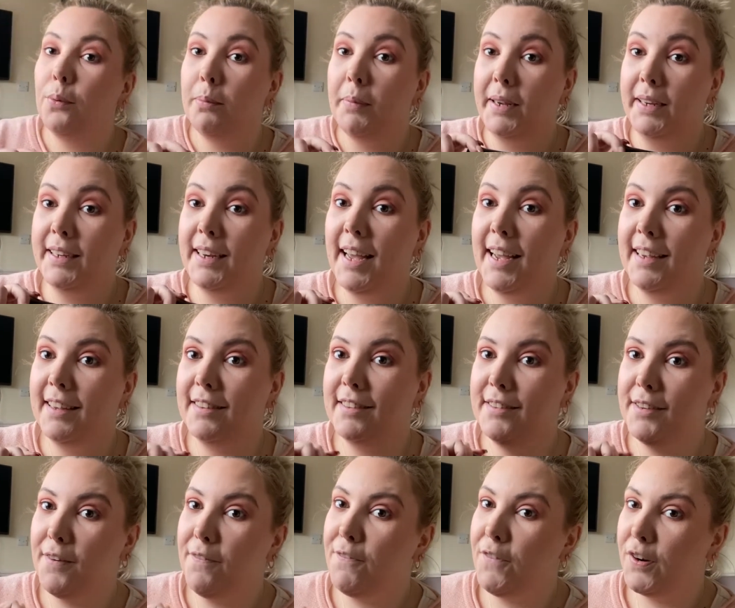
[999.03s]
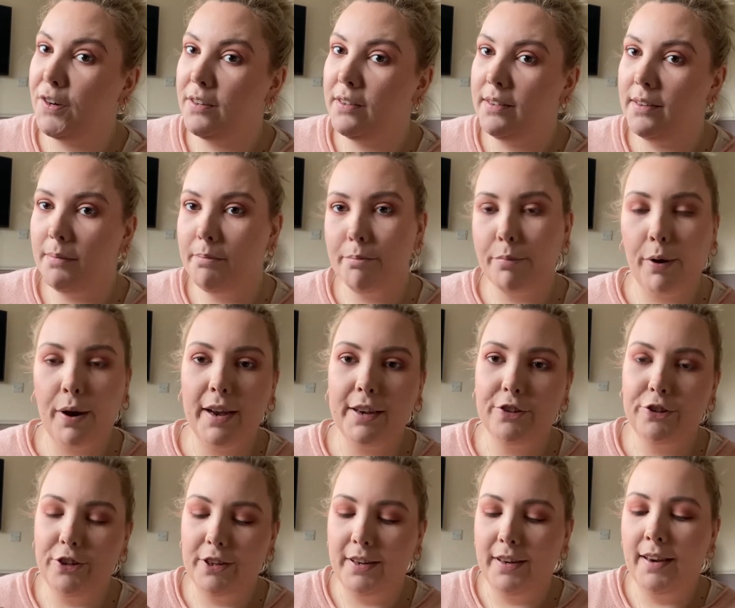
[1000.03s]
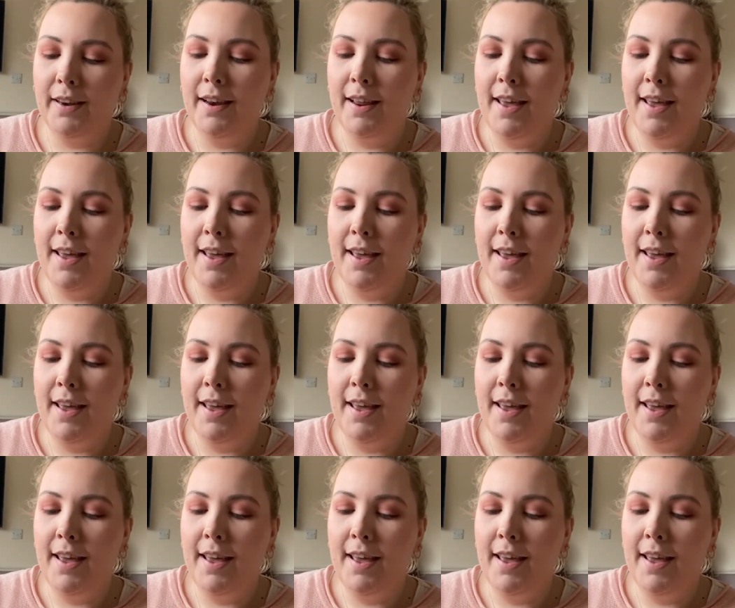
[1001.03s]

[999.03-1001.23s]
my next first impression